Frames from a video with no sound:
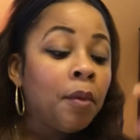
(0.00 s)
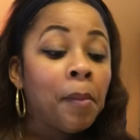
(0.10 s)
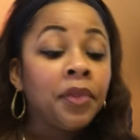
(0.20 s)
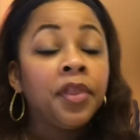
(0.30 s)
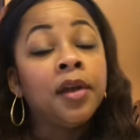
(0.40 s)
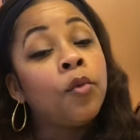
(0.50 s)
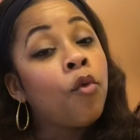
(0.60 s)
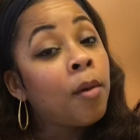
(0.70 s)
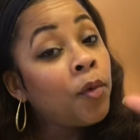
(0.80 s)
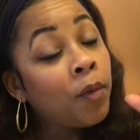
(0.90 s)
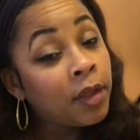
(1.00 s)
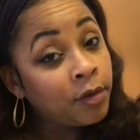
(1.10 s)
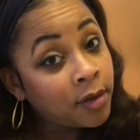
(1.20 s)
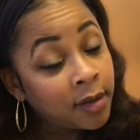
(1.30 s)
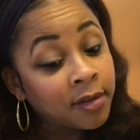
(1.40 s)
But then warmer weather
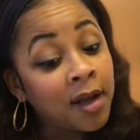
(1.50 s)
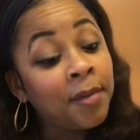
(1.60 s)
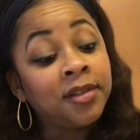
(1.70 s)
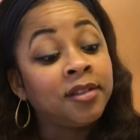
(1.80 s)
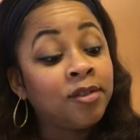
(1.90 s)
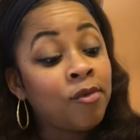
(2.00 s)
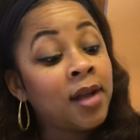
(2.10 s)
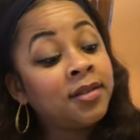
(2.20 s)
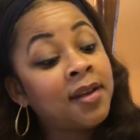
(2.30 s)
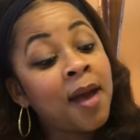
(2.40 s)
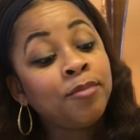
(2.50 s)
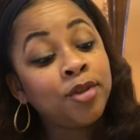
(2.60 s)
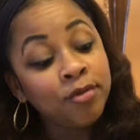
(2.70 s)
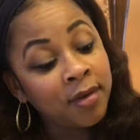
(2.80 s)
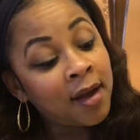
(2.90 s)
does come at just the right time
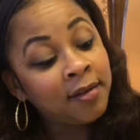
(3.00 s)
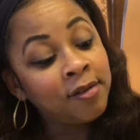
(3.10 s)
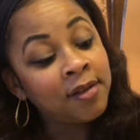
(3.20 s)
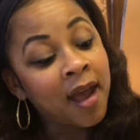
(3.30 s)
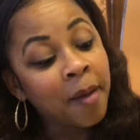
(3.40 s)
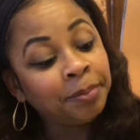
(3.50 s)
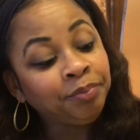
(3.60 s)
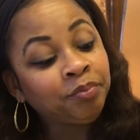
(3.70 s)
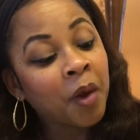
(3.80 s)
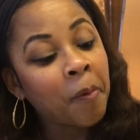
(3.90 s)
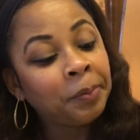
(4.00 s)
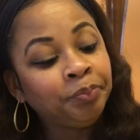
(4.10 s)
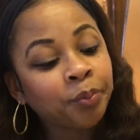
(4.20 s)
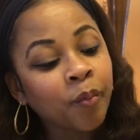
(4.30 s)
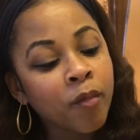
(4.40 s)
too. Y'all know that.
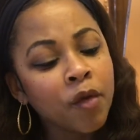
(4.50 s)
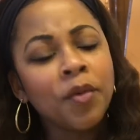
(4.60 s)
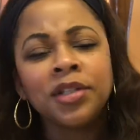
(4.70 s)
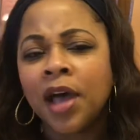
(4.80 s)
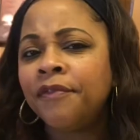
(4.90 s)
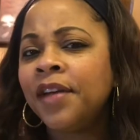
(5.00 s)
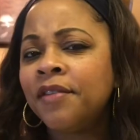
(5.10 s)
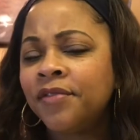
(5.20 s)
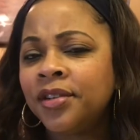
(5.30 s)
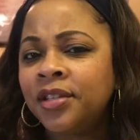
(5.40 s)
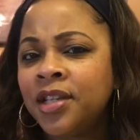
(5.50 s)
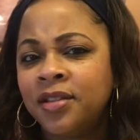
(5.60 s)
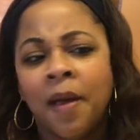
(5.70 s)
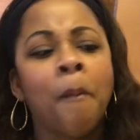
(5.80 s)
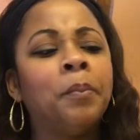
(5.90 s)
Well, what's your favorite
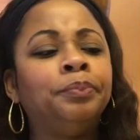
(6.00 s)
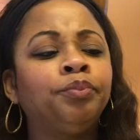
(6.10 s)
season?